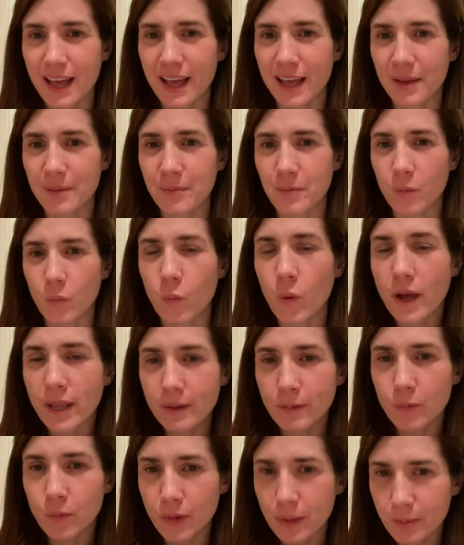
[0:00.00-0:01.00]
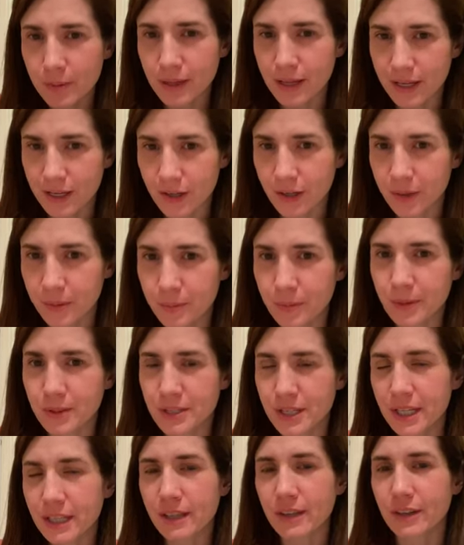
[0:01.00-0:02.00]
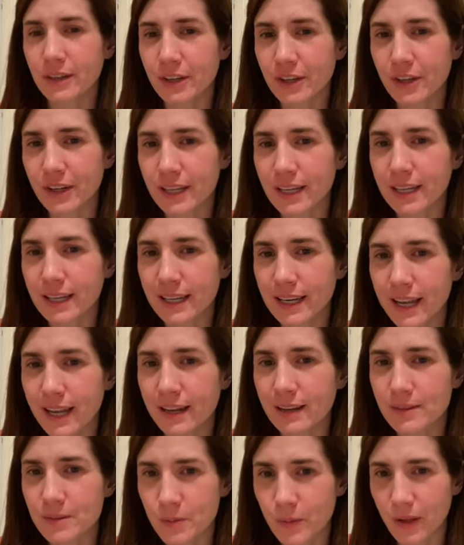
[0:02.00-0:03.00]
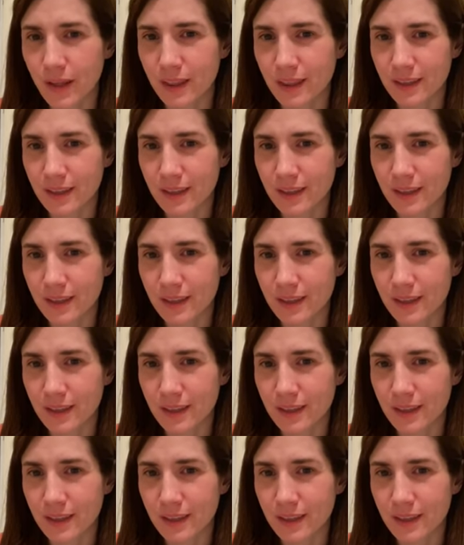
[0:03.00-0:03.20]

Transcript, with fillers: um, one replayer in particular he connects with